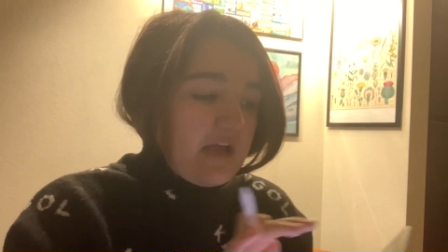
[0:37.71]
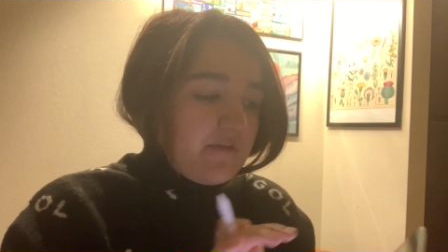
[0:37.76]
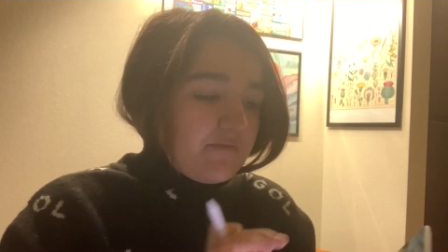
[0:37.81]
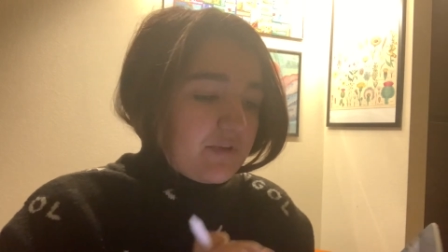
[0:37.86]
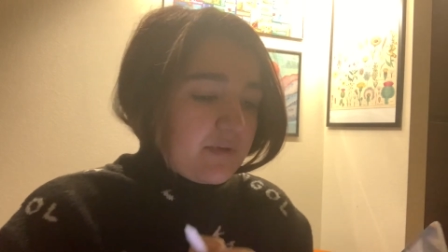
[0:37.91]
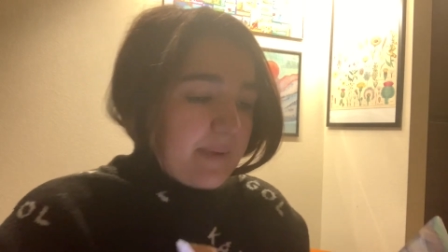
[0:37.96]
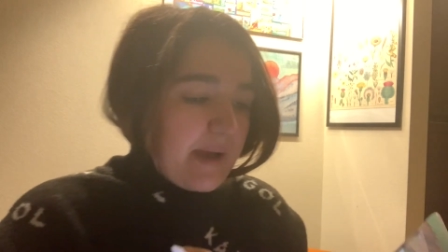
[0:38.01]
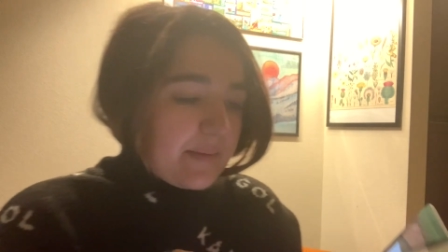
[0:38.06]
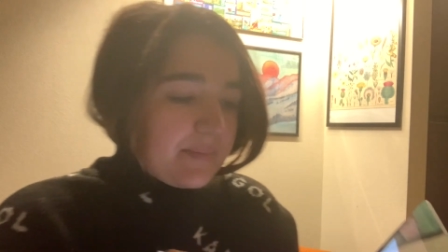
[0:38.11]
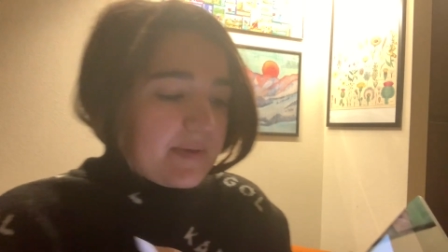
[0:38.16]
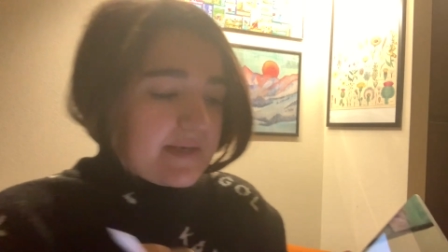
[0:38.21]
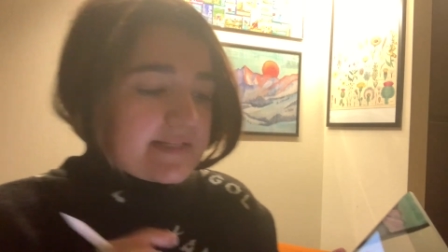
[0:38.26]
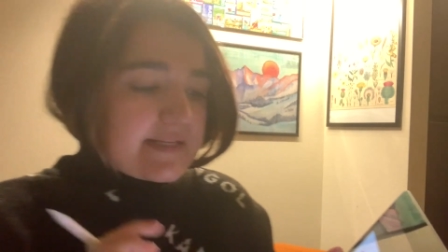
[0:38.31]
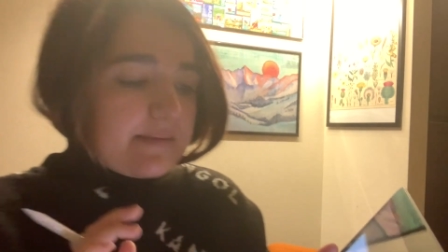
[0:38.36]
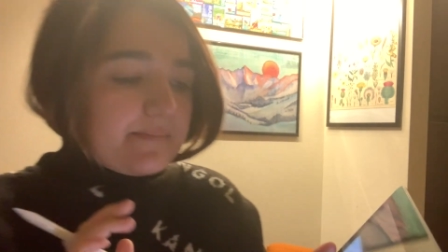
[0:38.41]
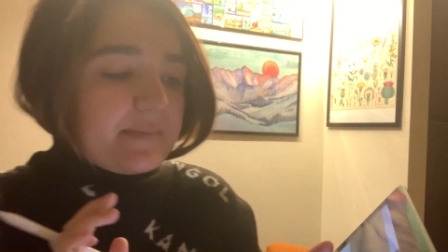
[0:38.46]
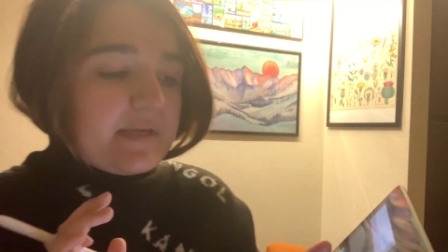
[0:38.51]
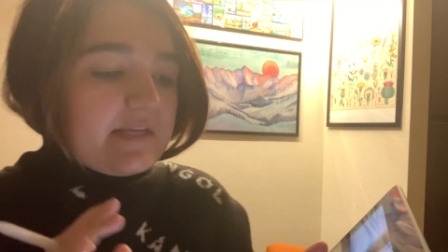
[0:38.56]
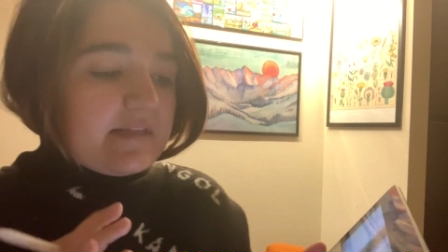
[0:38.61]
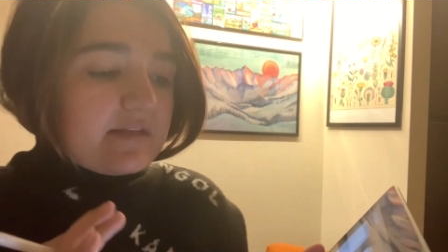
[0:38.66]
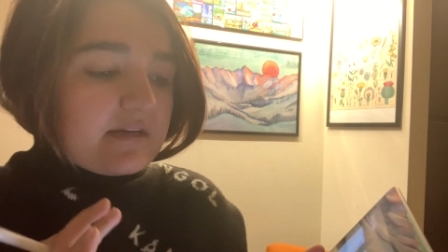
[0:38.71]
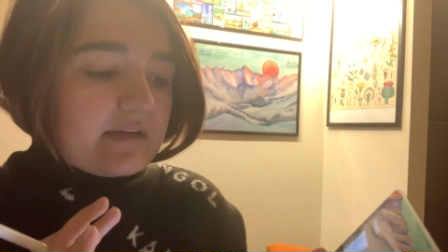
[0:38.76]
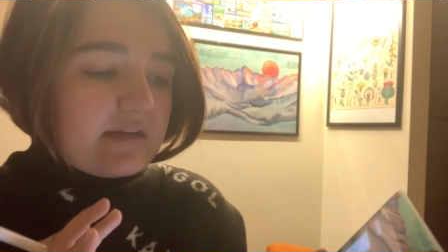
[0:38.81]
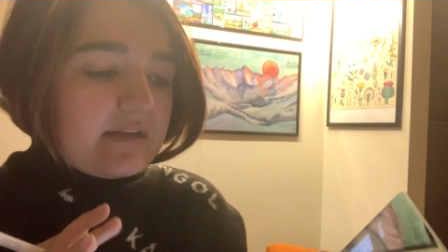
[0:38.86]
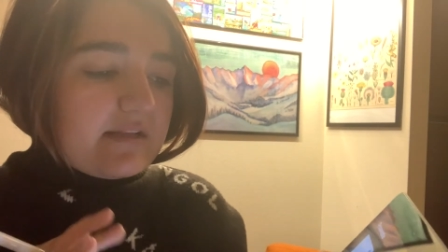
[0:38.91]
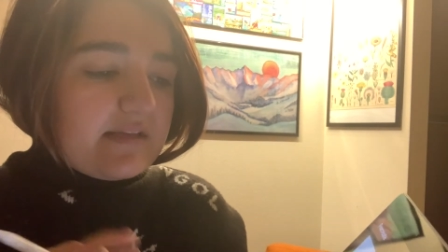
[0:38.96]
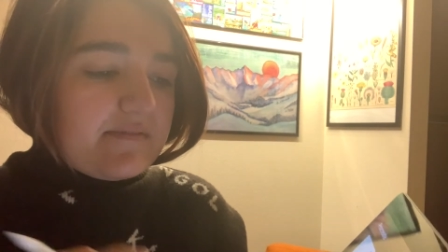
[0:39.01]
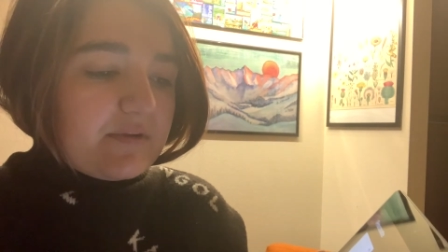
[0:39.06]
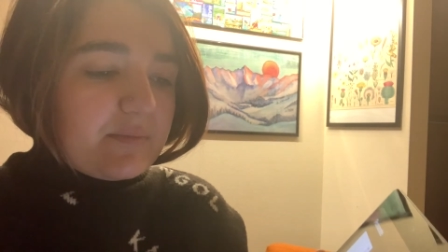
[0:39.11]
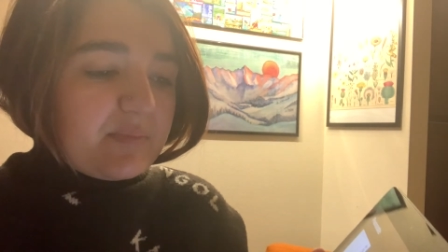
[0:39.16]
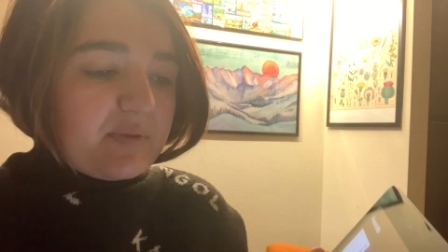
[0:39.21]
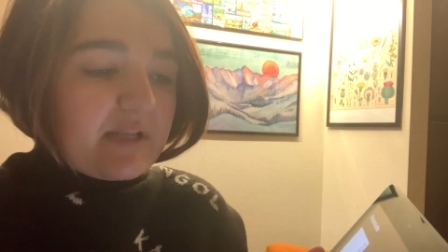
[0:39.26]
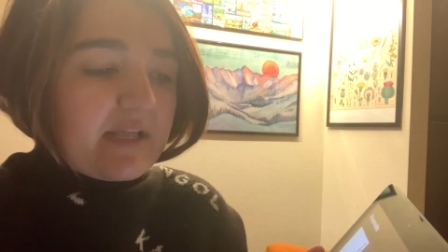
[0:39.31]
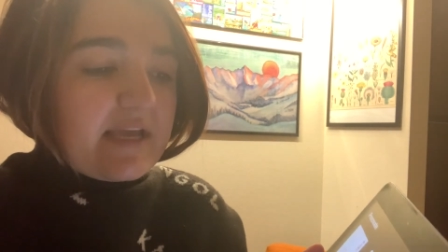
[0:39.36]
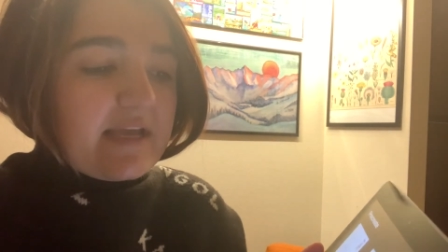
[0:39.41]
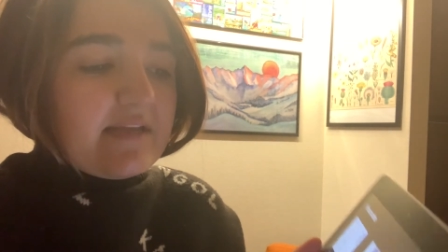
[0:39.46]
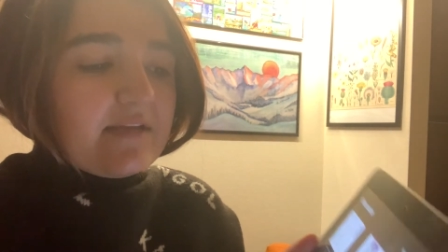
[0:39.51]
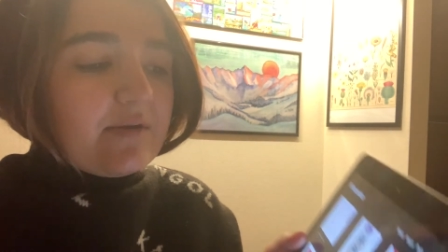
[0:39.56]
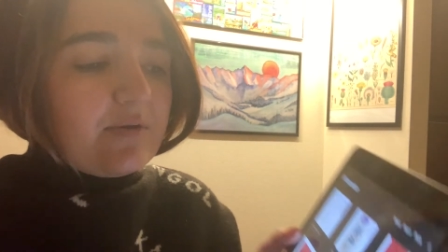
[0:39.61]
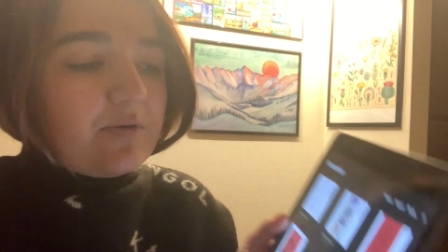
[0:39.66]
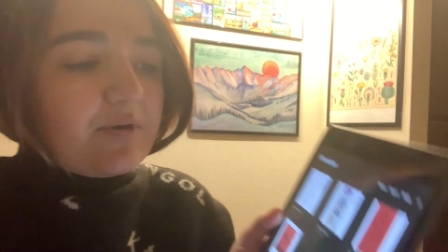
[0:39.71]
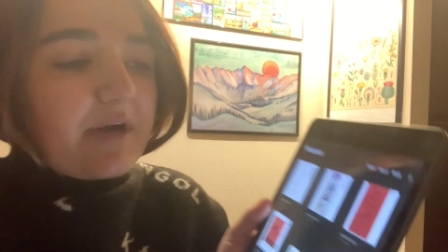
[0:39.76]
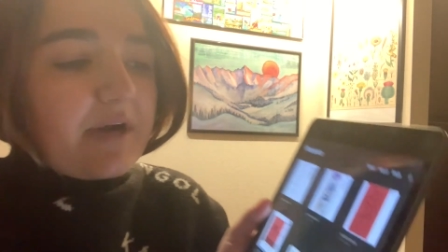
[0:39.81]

For the back piece, I'm either going to leave it plain or